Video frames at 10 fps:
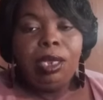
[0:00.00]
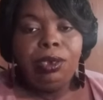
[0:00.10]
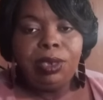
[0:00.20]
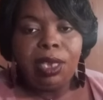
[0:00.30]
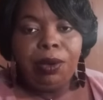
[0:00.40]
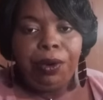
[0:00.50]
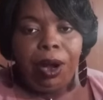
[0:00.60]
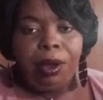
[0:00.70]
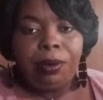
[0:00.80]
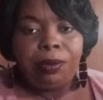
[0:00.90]
You so
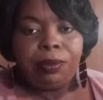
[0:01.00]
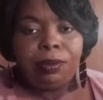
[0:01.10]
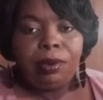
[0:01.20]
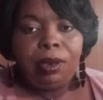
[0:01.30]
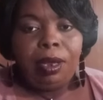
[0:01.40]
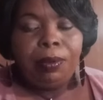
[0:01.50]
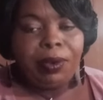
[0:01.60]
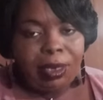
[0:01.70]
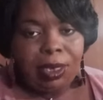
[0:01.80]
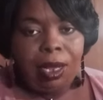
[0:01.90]
grown.
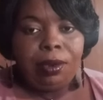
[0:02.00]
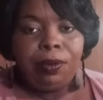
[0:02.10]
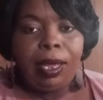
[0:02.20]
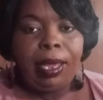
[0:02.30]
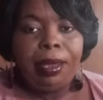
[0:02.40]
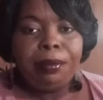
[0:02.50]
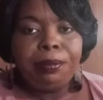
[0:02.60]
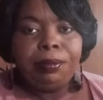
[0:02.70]
But that's all you got.